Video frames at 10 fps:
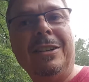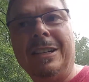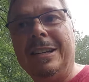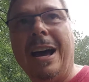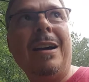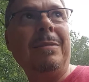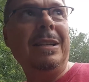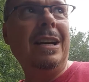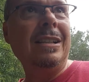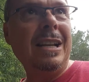is a dime a
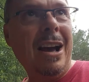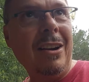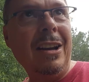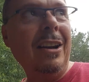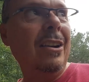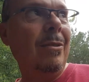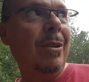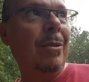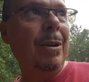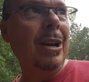dozen out here
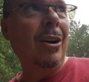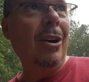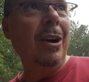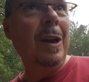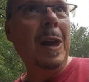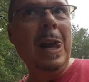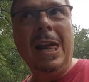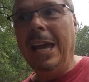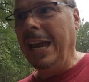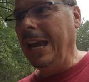where we are,
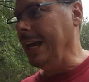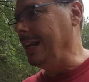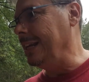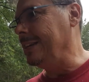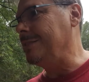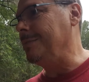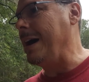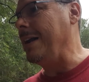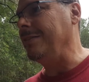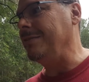and it's a
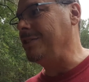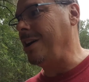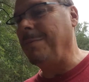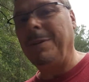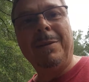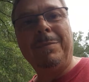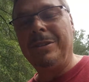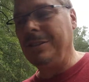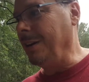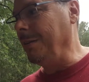matter of chopping up a
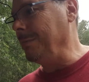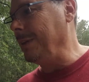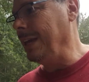stump,